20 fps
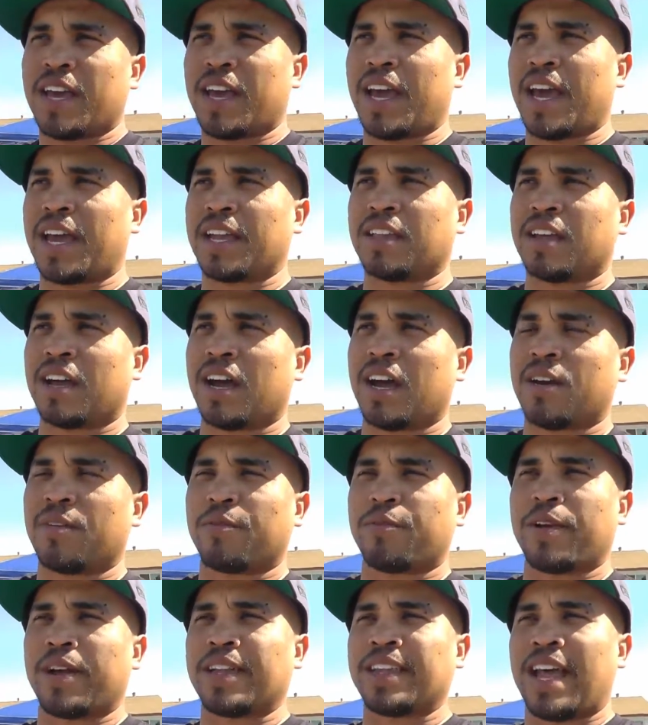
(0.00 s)
And uh,
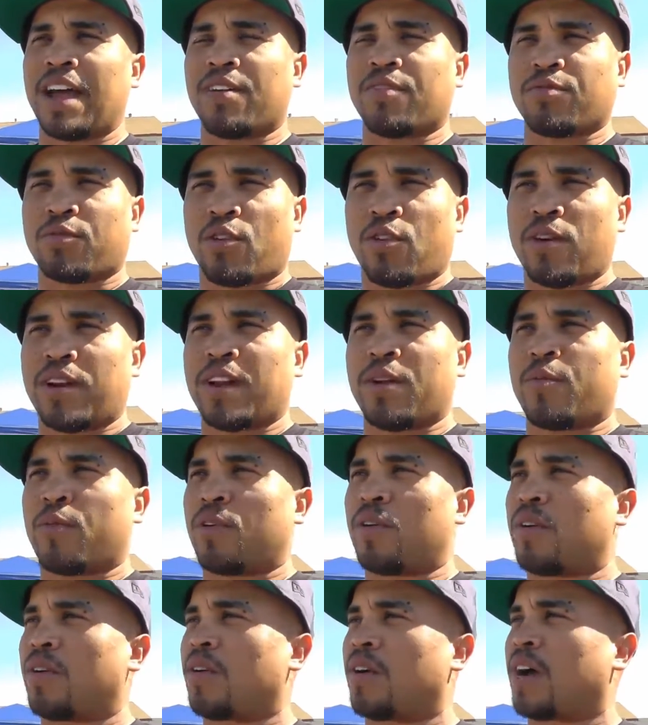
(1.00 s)
right now, currently,
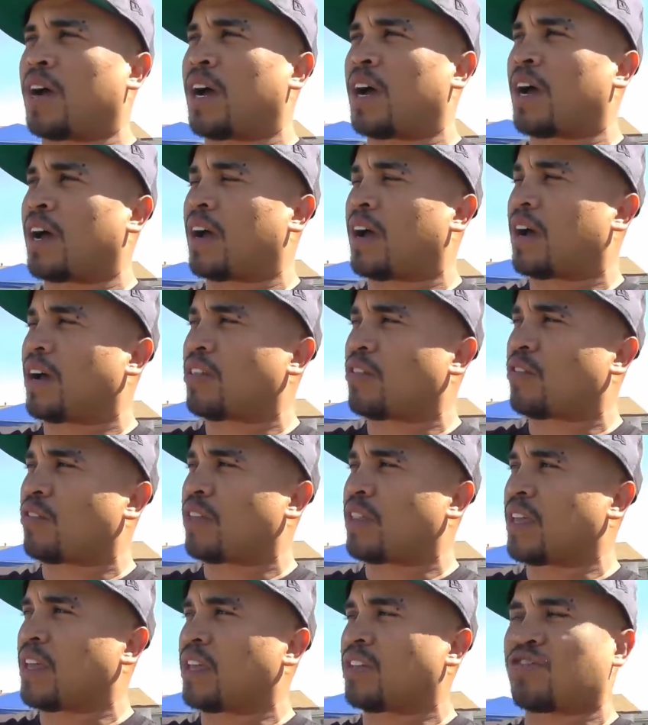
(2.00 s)
we're uh,
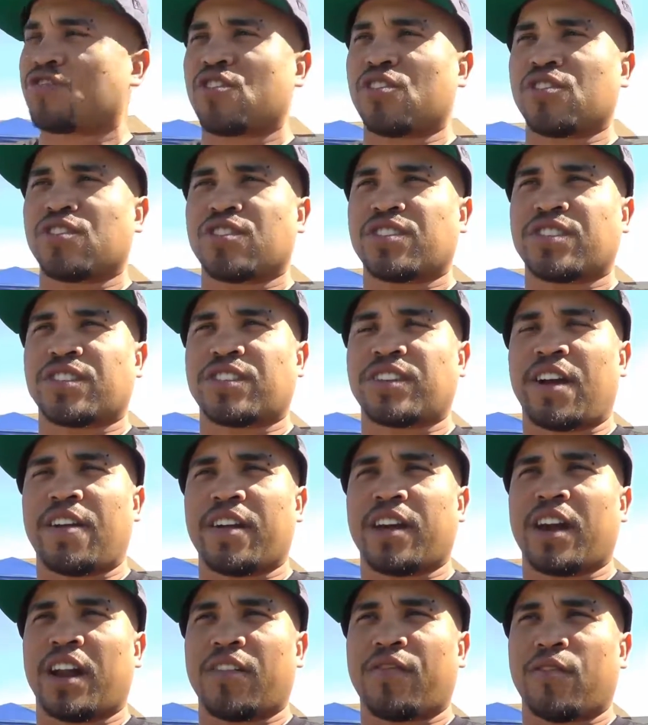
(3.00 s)
under the church,
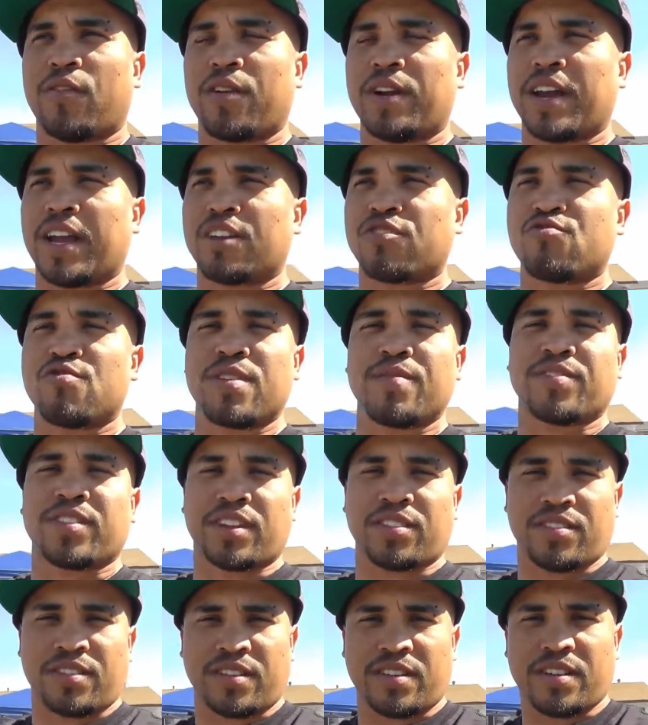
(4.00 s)
Southern California Dream Center.